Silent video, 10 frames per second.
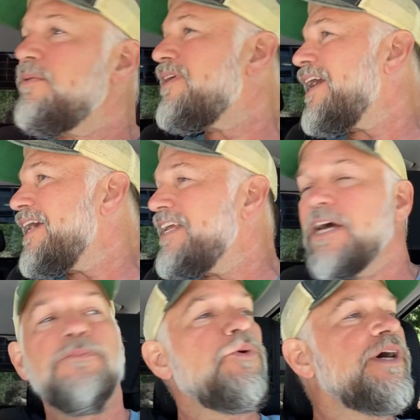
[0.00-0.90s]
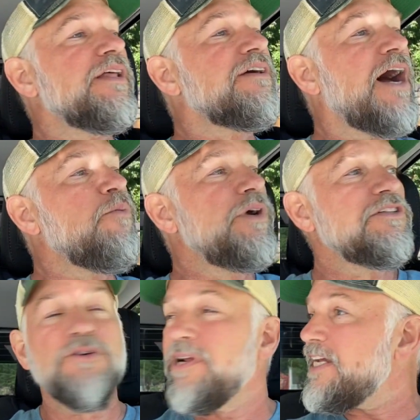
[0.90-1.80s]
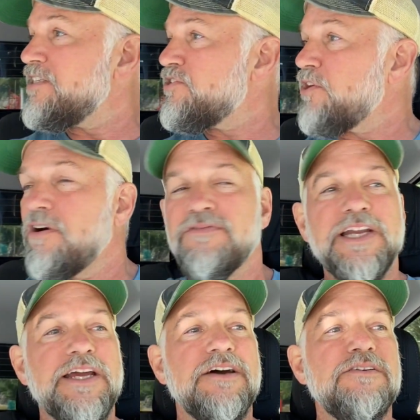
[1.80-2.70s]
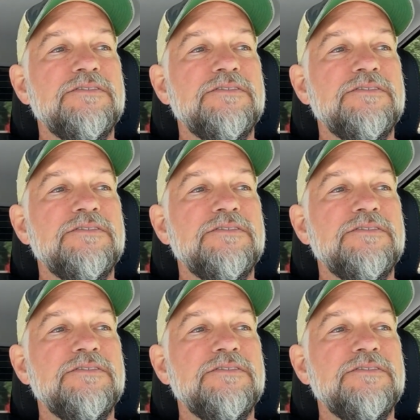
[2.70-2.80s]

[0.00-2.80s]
what I end up with. I will do an install video.